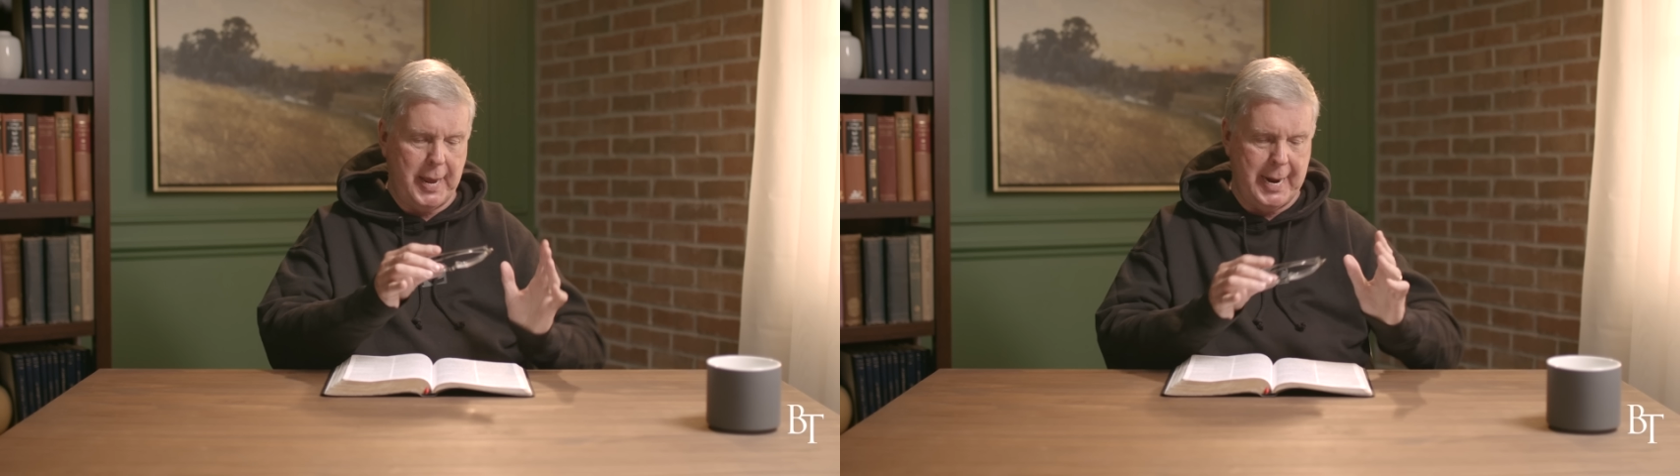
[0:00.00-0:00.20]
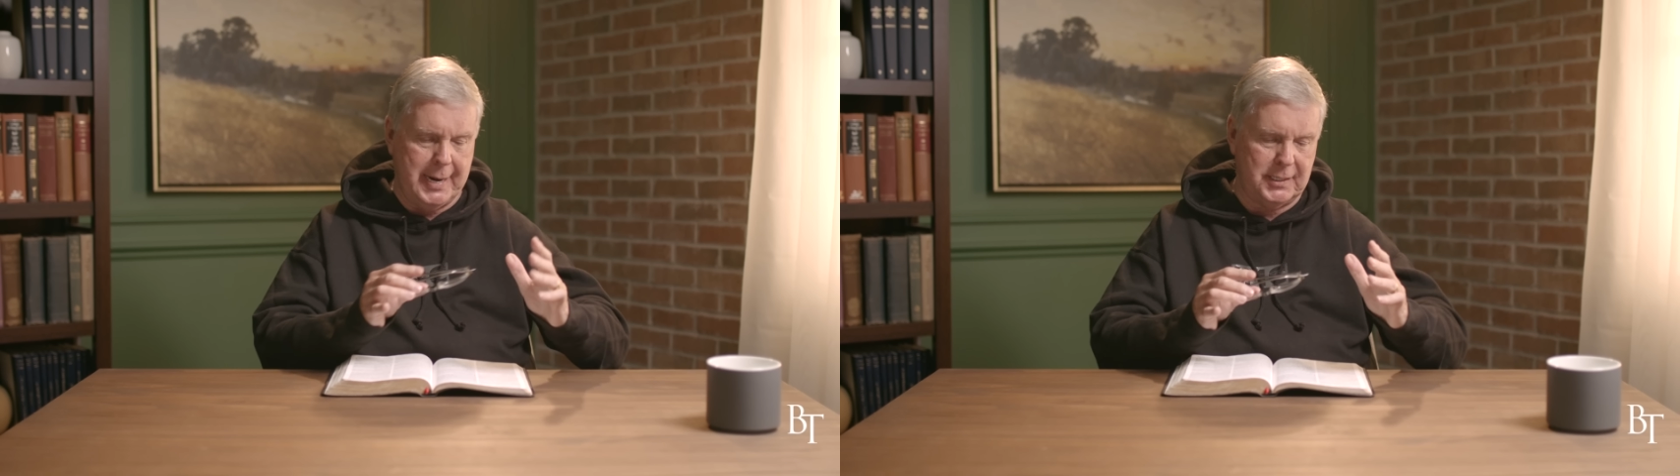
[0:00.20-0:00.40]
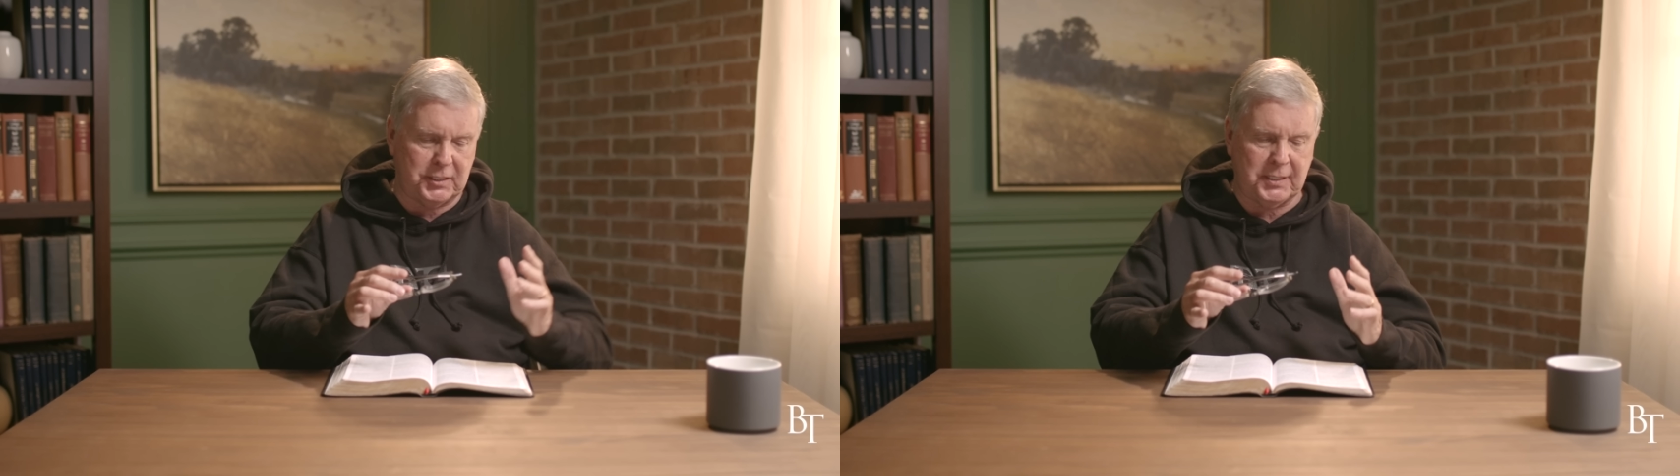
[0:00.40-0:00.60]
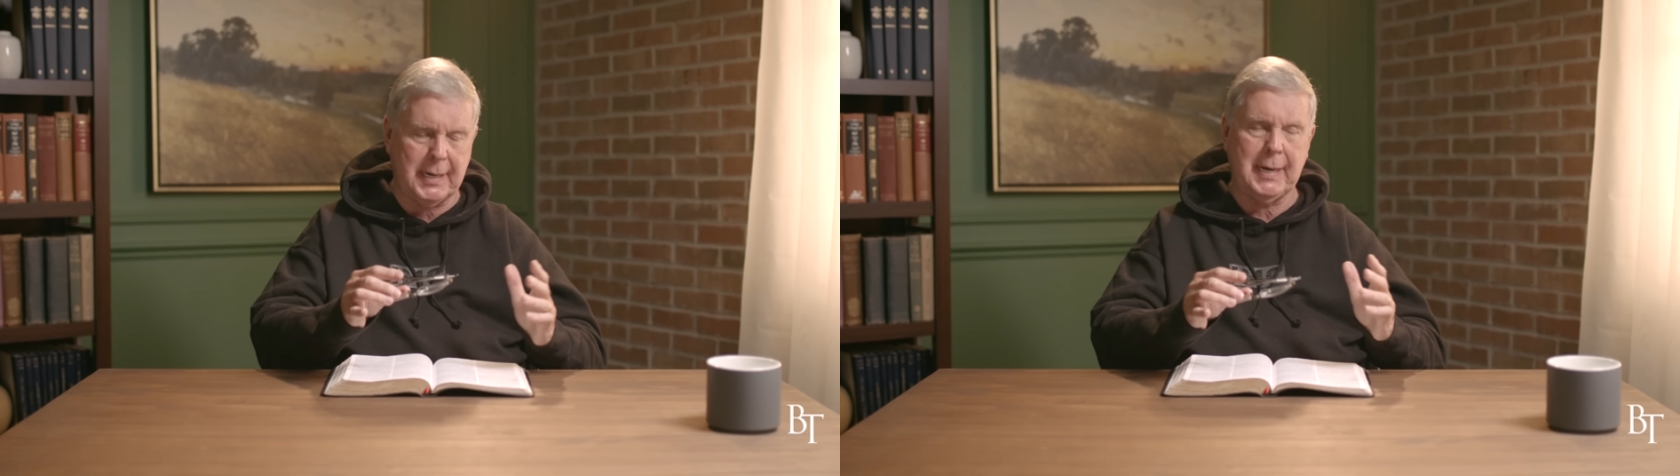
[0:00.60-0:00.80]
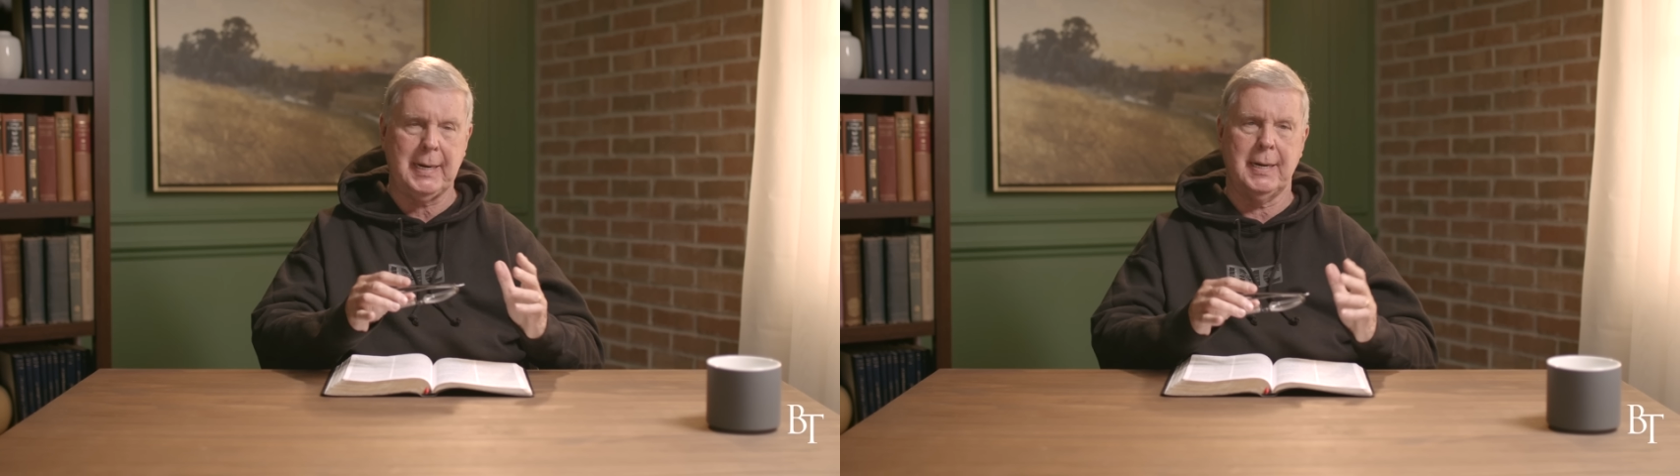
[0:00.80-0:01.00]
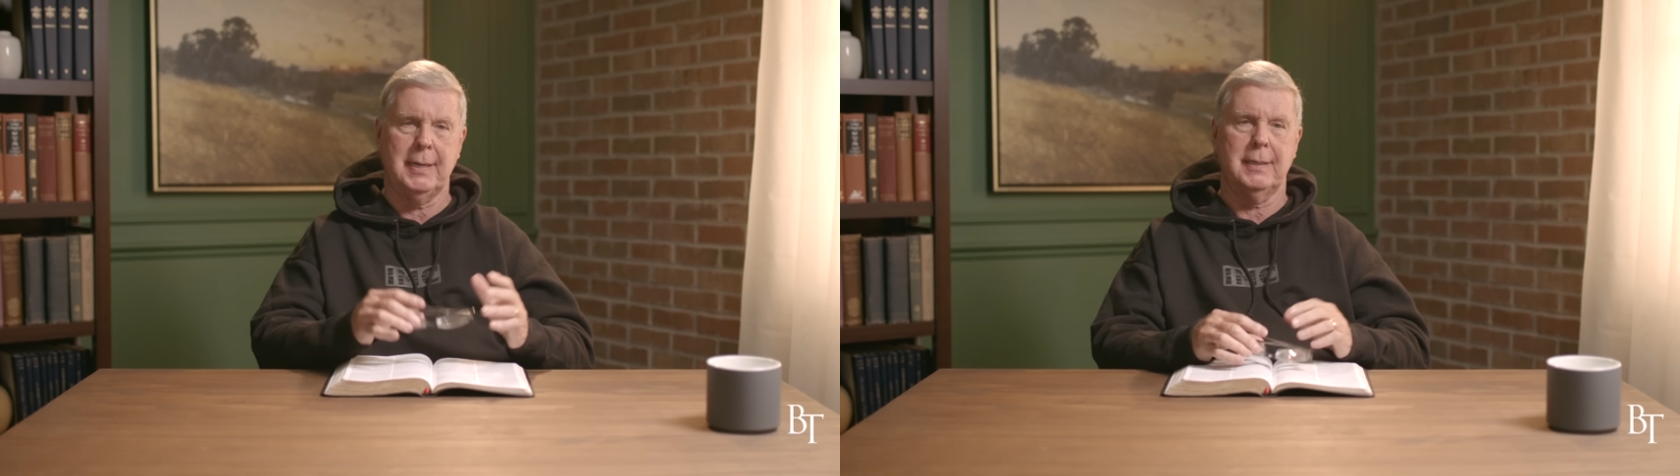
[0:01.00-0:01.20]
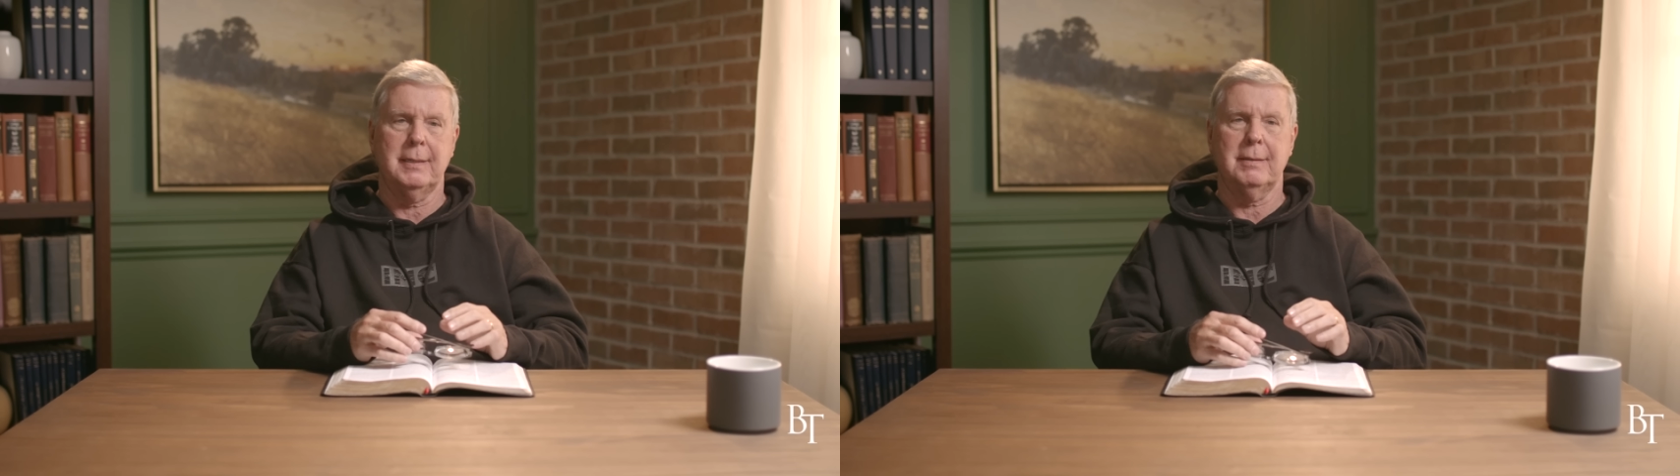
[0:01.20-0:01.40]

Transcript: a scene,